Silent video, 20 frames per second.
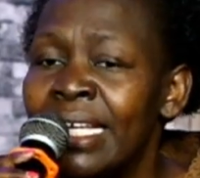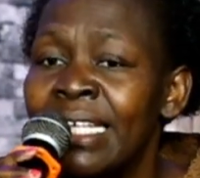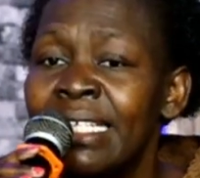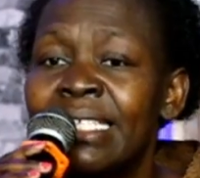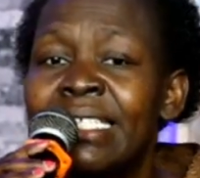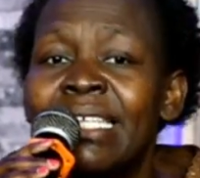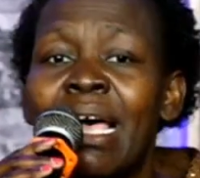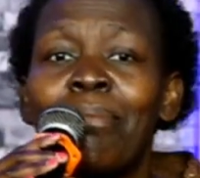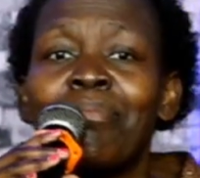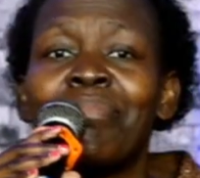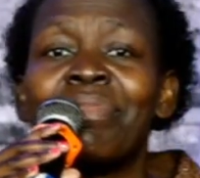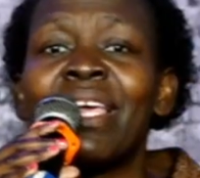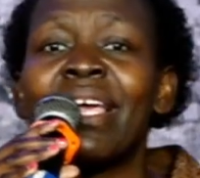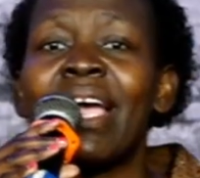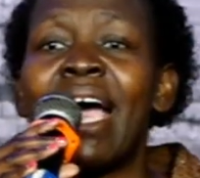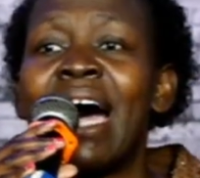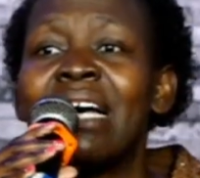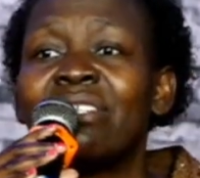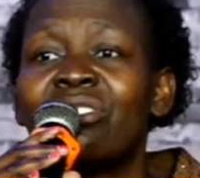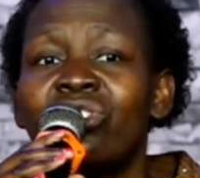something
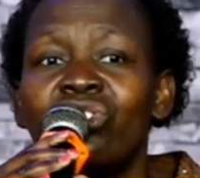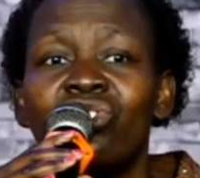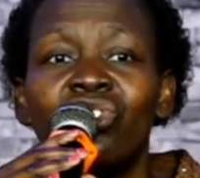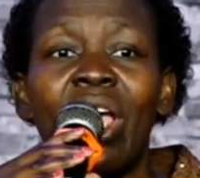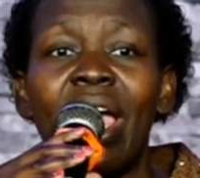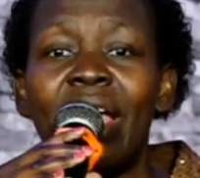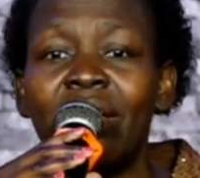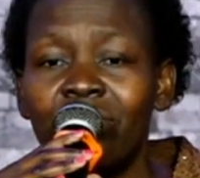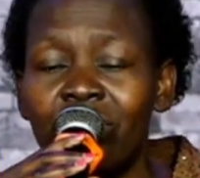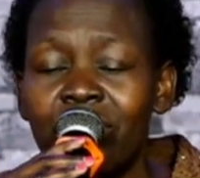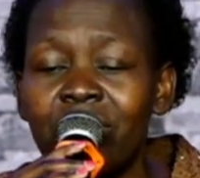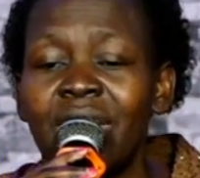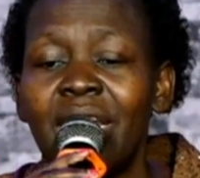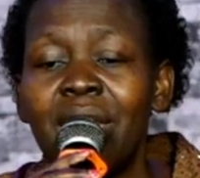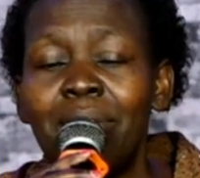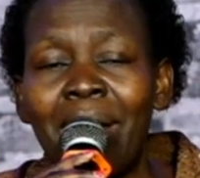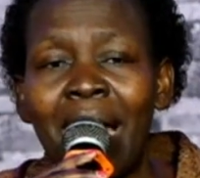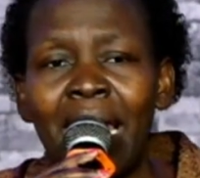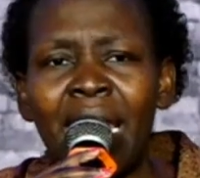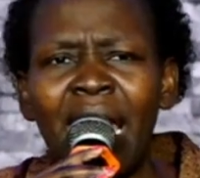has changed
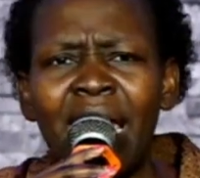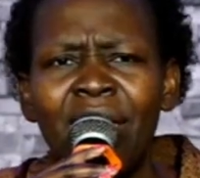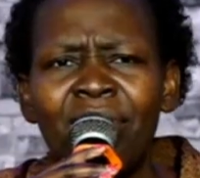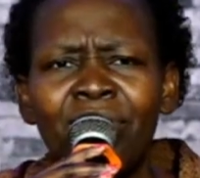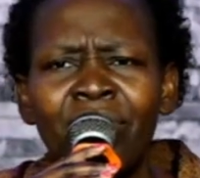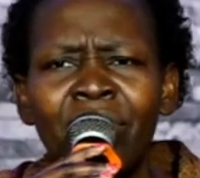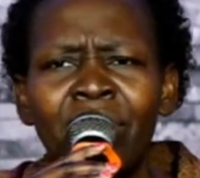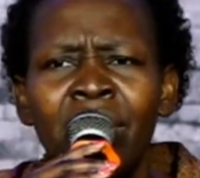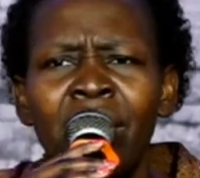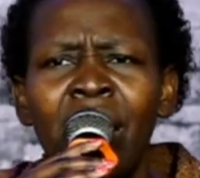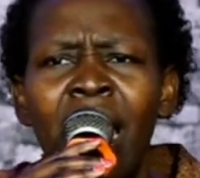in my life.